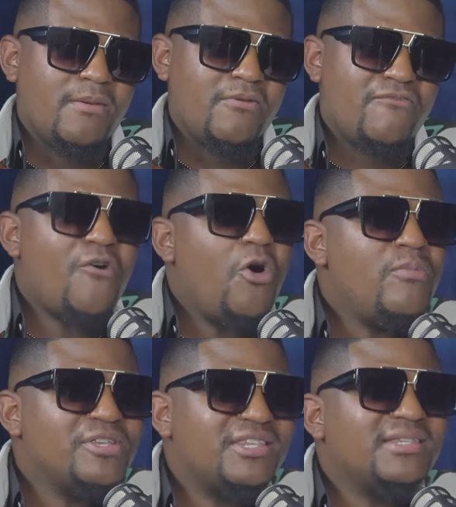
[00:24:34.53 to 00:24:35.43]
For
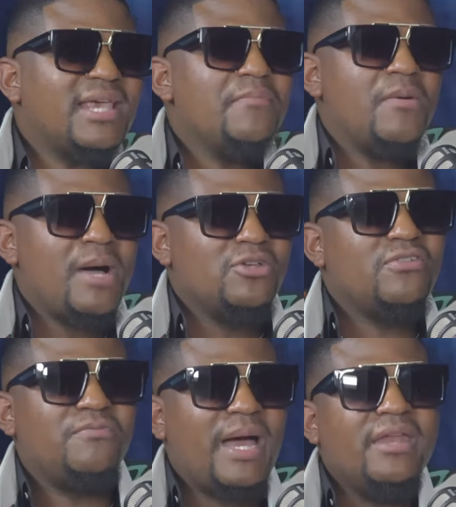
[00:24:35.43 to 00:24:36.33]
almost the same amount
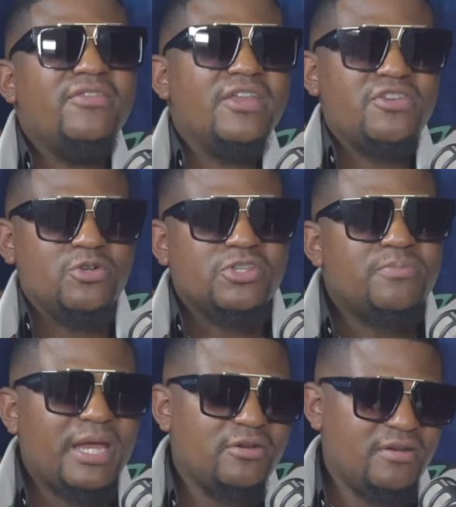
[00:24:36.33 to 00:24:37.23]
of money that they would
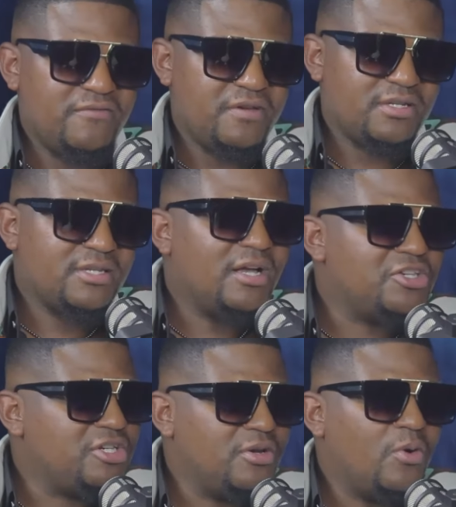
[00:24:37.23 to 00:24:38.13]
spend on a
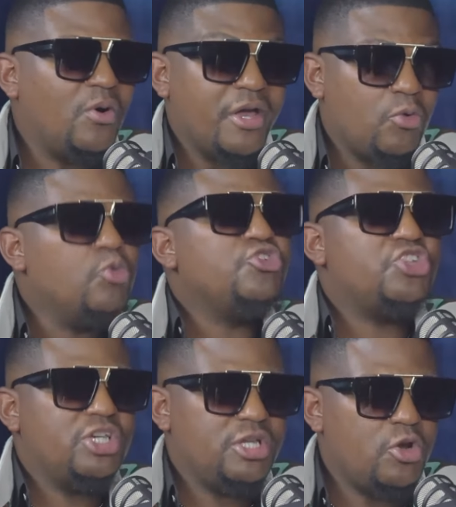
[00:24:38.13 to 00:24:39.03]
Versace or a
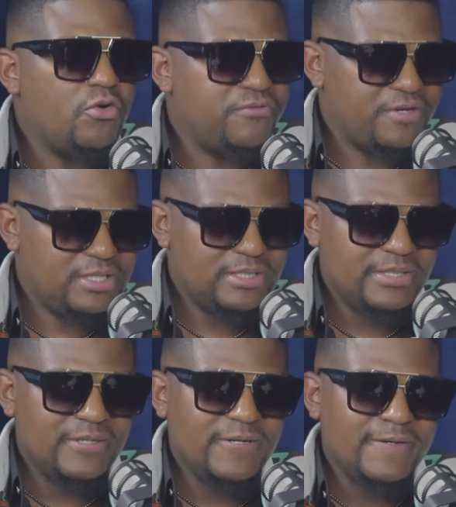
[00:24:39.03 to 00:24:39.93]
Gucci loafer,
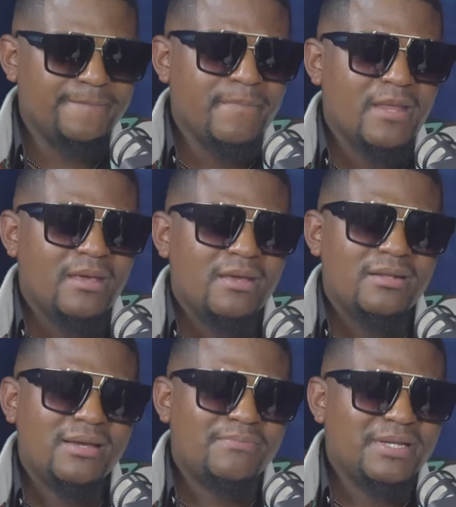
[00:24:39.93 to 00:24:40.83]

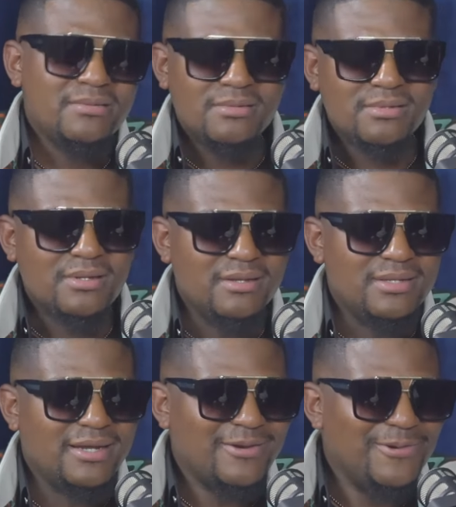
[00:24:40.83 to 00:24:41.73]
but it's
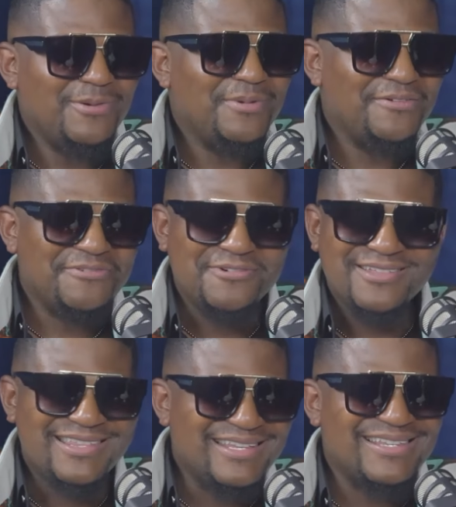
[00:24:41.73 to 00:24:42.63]
like, no, Bafo,
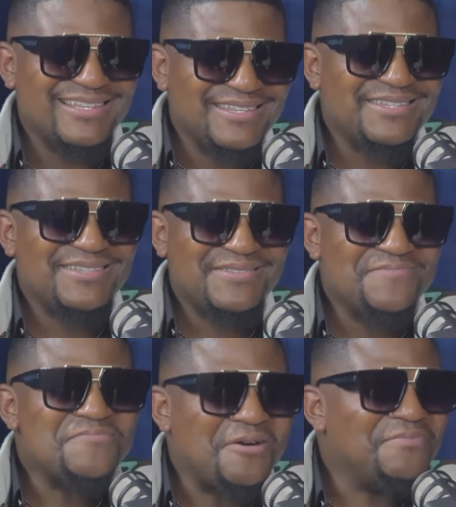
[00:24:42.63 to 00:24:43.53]
this is
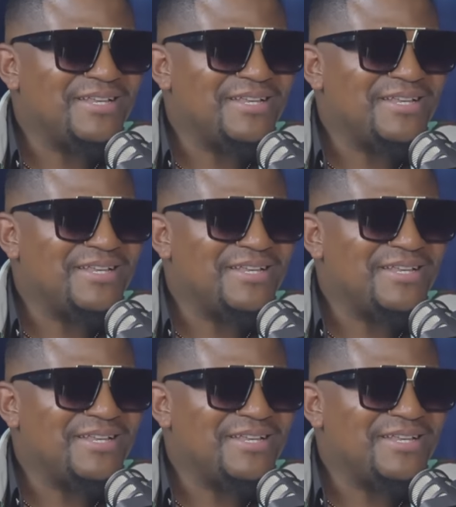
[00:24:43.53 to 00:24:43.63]
proper